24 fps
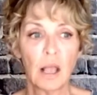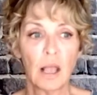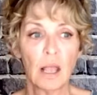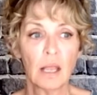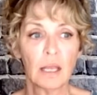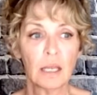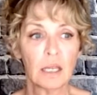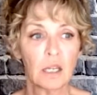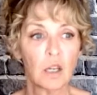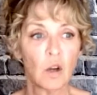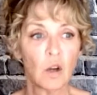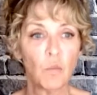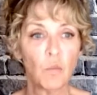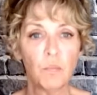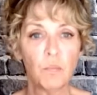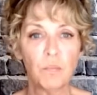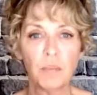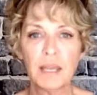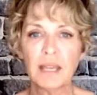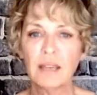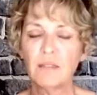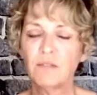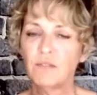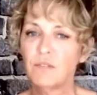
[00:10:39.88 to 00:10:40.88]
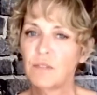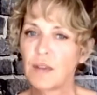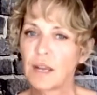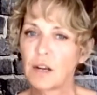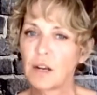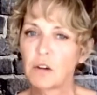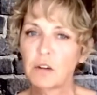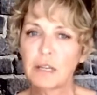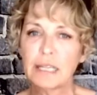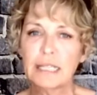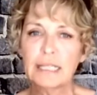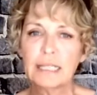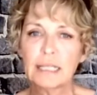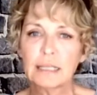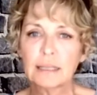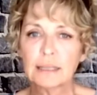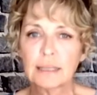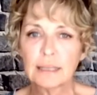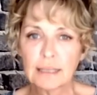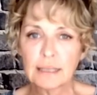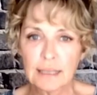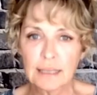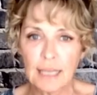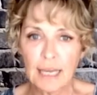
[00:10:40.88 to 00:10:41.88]
you know, being very
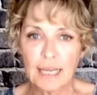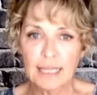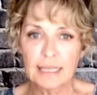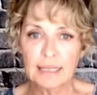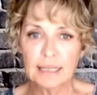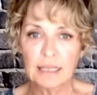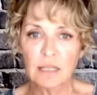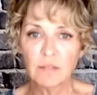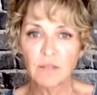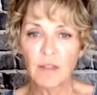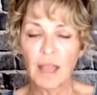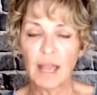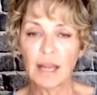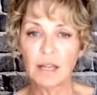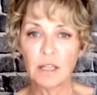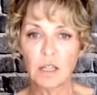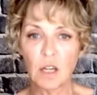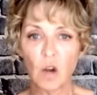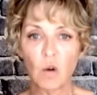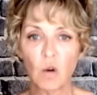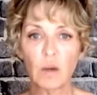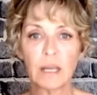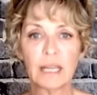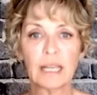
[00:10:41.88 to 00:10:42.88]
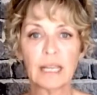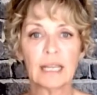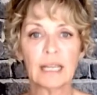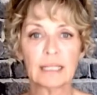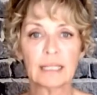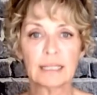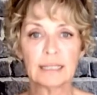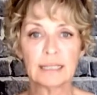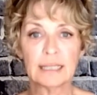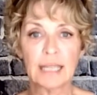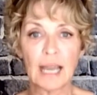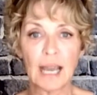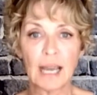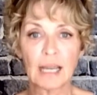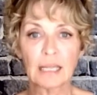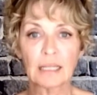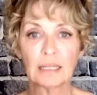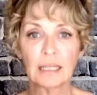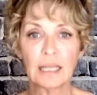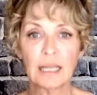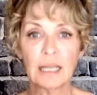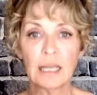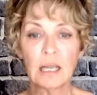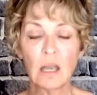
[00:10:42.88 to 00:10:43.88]
decisive and knowing
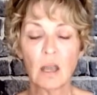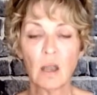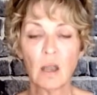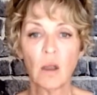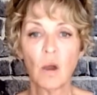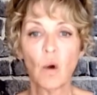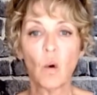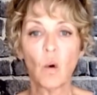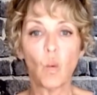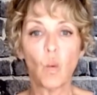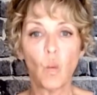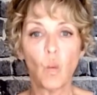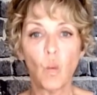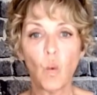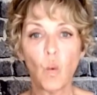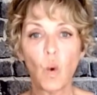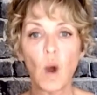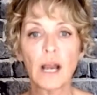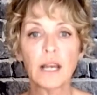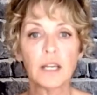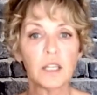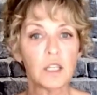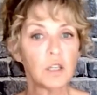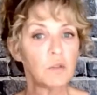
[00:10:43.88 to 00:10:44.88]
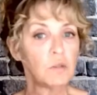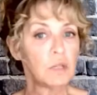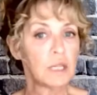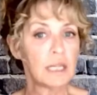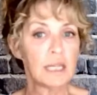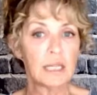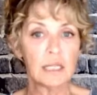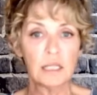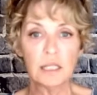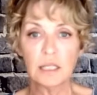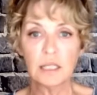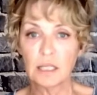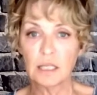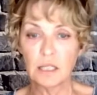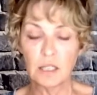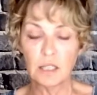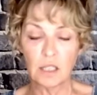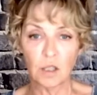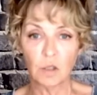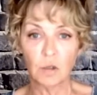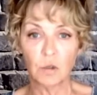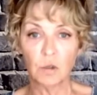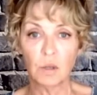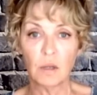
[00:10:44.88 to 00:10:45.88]
exactly what you need to
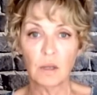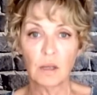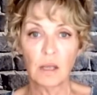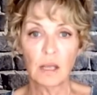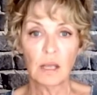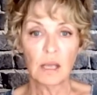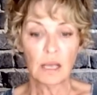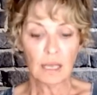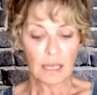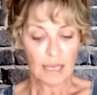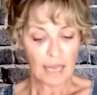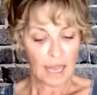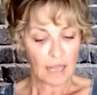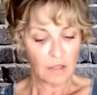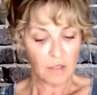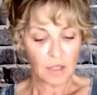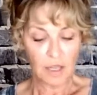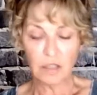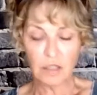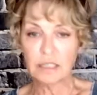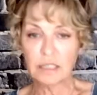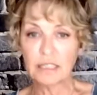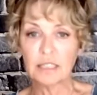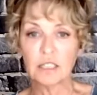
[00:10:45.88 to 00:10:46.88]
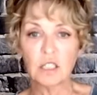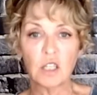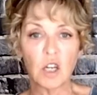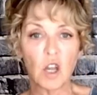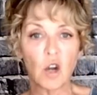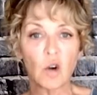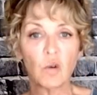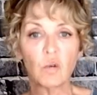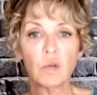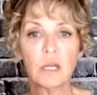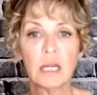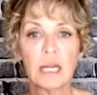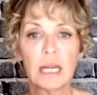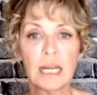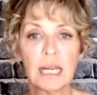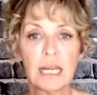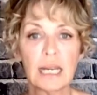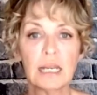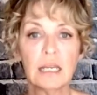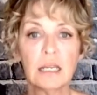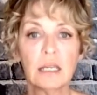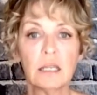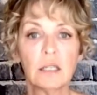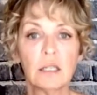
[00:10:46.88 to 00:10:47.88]
do. Okay, there is no
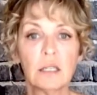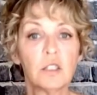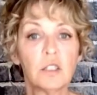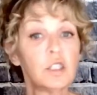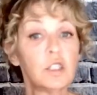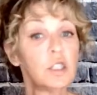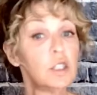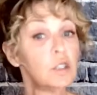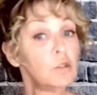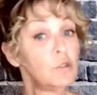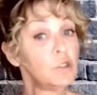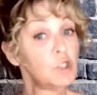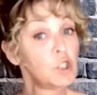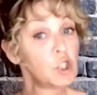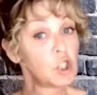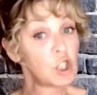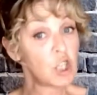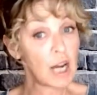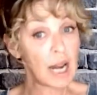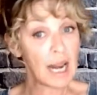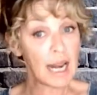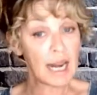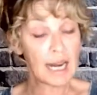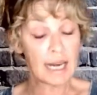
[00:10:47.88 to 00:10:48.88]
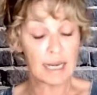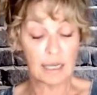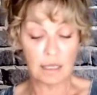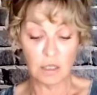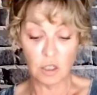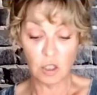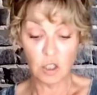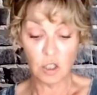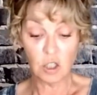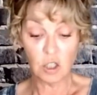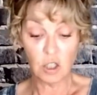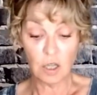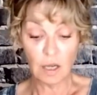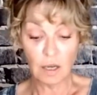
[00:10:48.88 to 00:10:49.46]
need to change